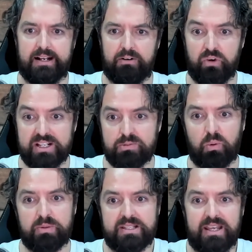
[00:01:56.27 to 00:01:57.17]
A
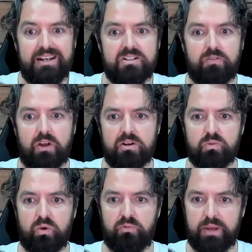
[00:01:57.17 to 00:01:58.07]
reasonable percentage of those
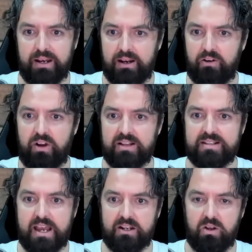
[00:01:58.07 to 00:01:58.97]
would have been in and around
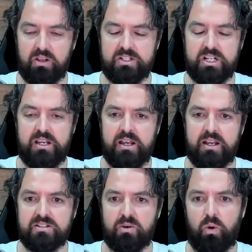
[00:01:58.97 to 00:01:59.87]
technology.
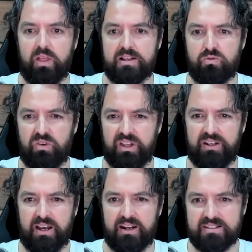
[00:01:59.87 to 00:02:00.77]
So what that's really
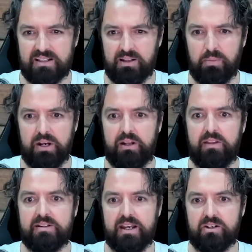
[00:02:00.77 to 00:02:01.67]
done is limited
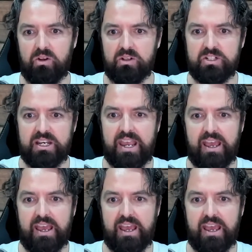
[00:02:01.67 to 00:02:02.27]
the technology